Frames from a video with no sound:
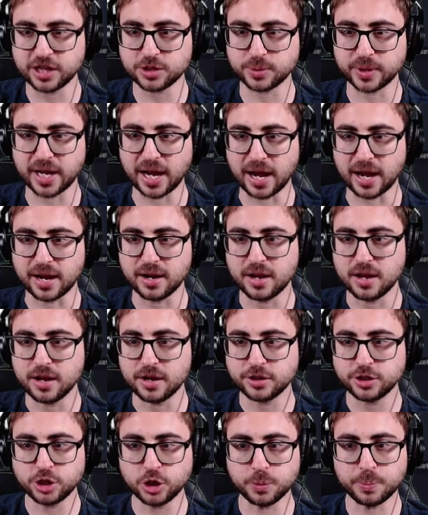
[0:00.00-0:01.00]
We got
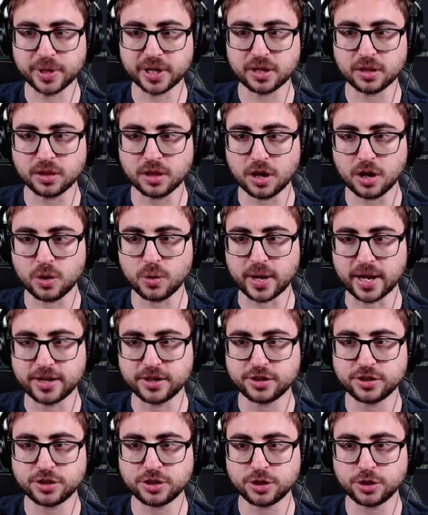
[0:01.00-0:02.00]
2 Piccolo and
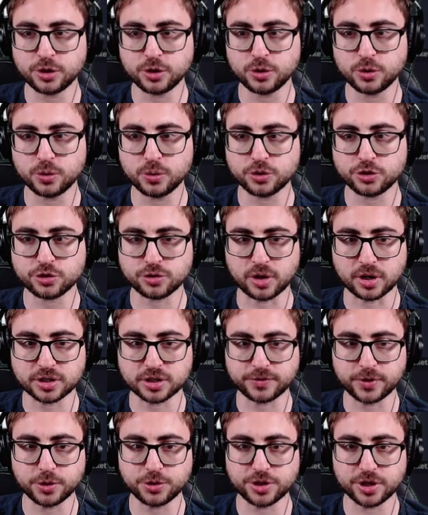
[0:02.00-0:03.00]
2 Trunks
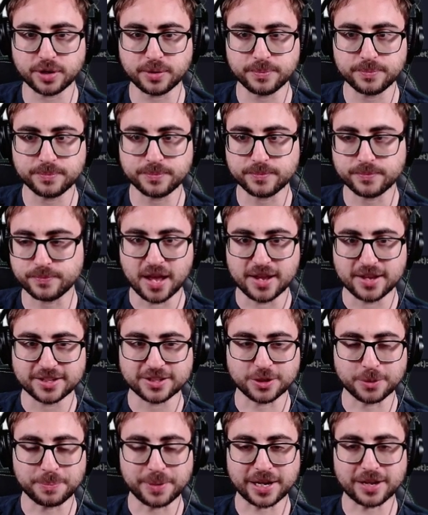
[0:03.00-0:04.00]
Future. So
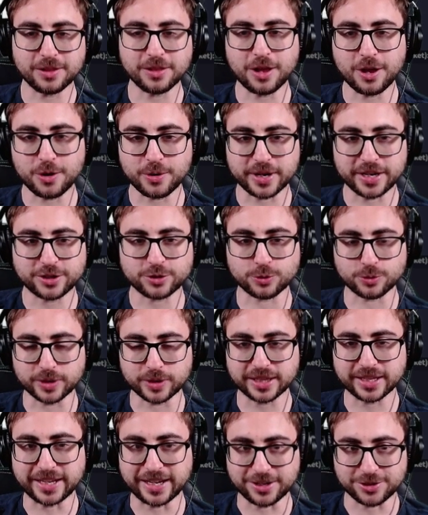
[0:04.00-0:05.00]
Piccolo is
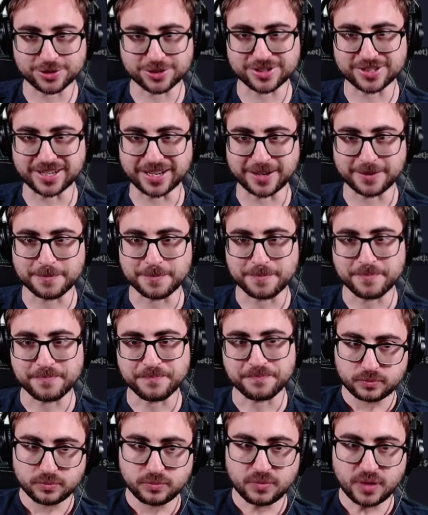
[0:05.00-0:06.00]
really interesting.
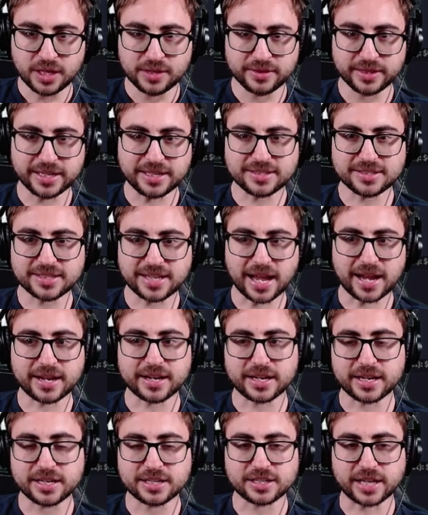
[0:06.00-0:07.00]
This deck
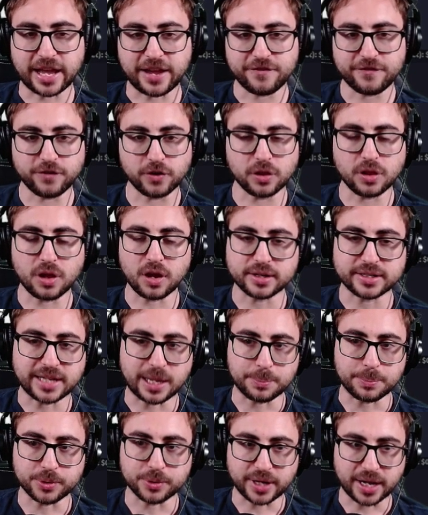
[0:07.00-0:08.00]
is a full-on
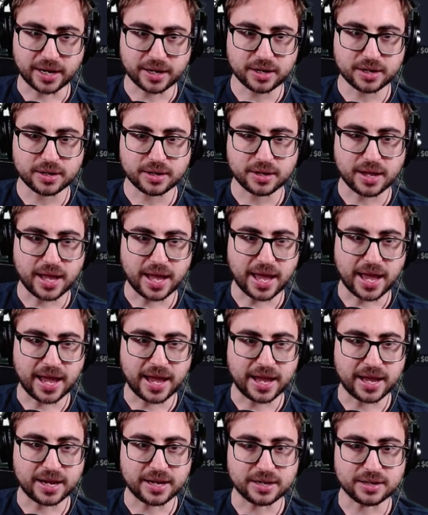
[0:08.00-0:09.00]
tempo deck,
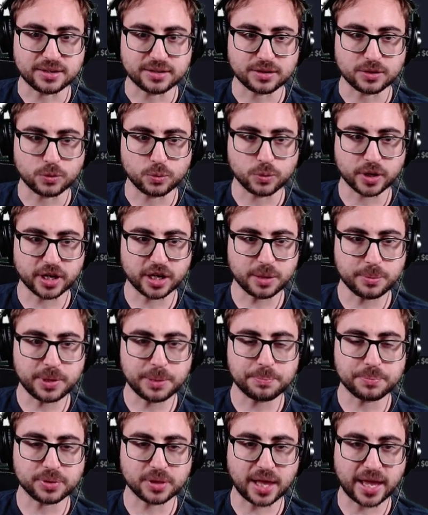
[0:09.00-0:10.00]
and we're going to be
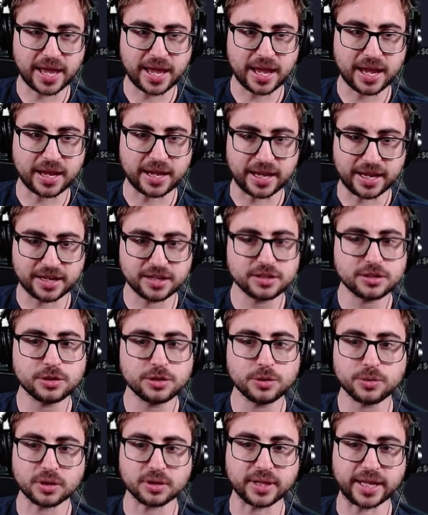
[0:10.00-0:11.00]
playing into
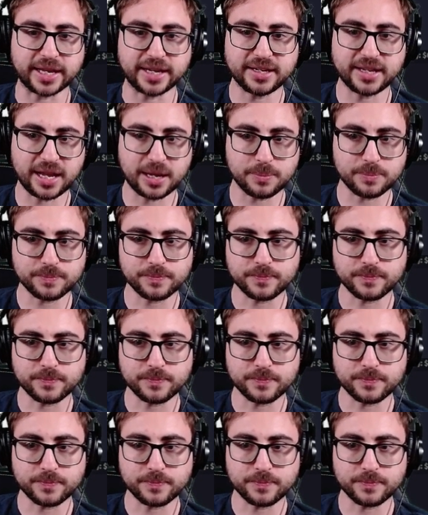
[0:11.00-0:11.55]
the late game.